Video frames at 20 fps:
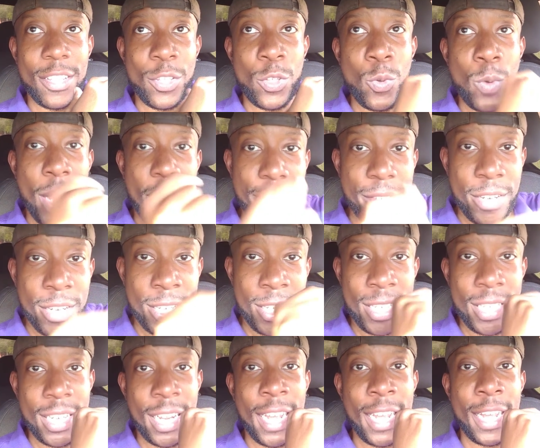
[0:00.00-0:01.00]
You have to
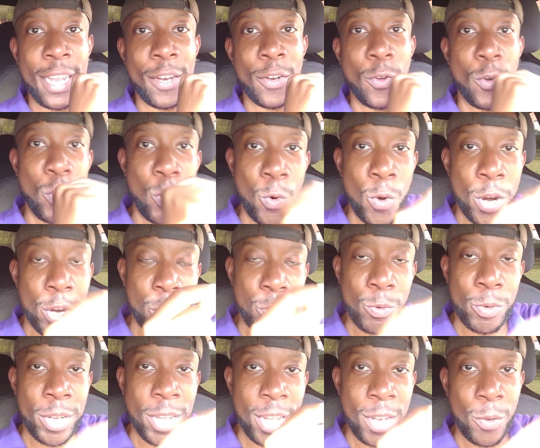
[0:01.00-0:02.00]
understand who are
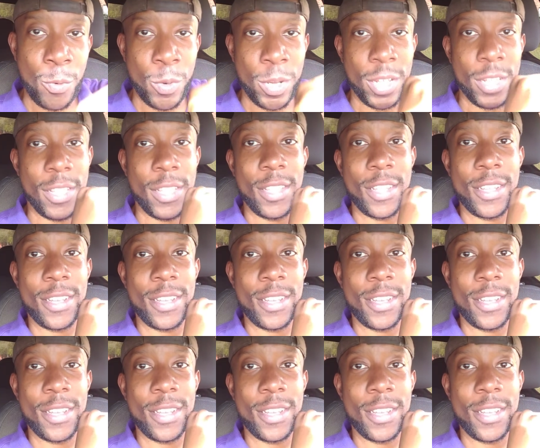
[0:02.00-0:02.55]
you dealing with?